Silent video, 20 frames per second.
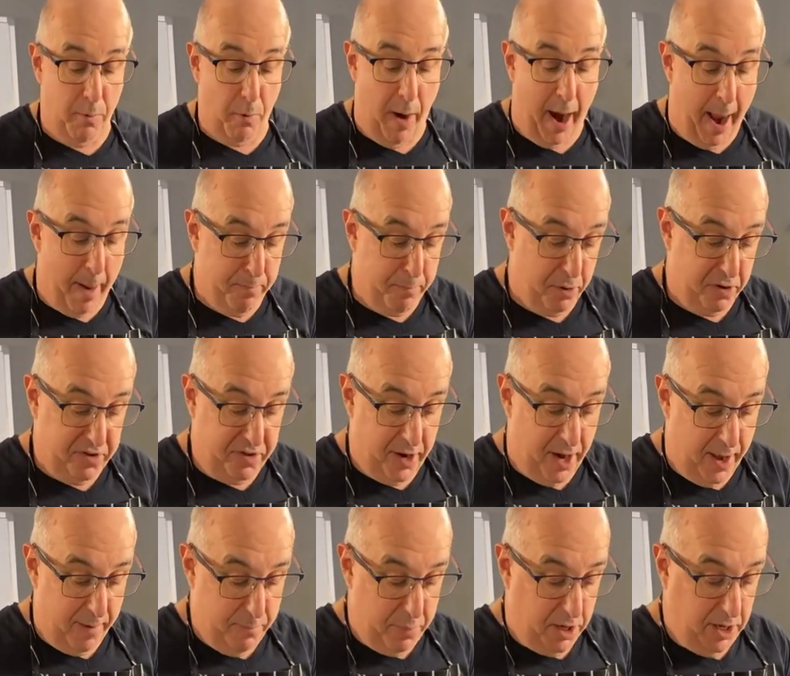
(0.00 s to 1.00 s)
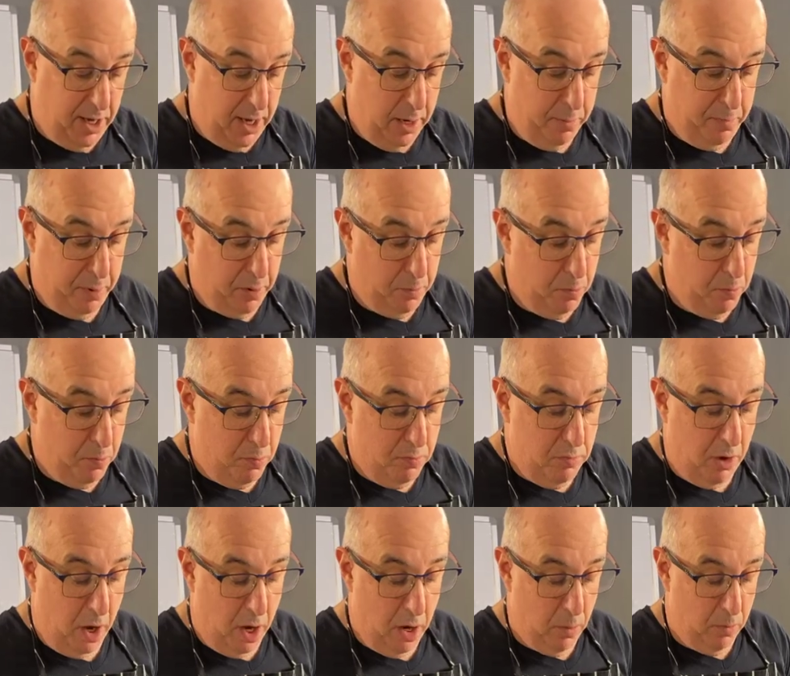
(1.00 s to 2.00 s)
wrappers that I've been keeping
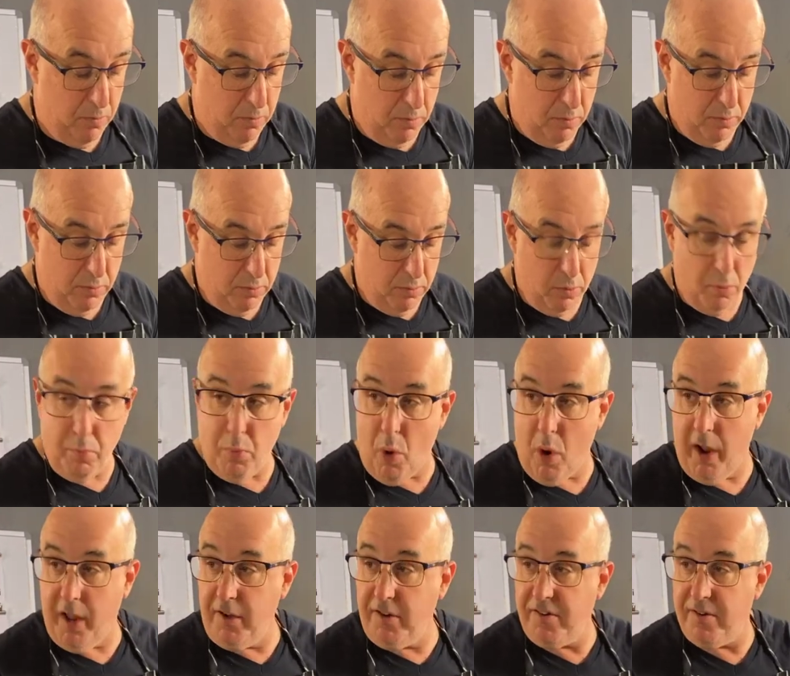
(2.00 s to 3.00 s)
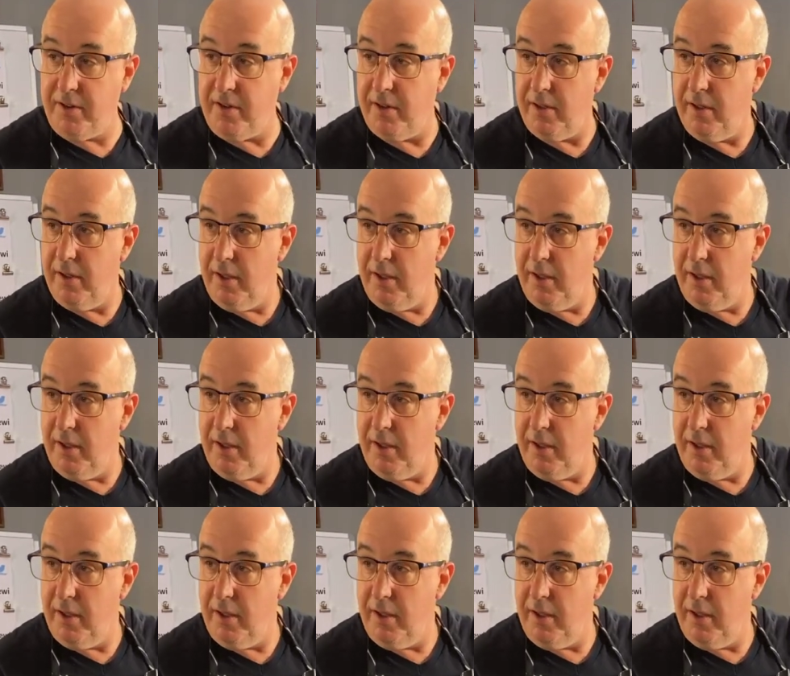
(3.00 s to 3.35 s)
moist.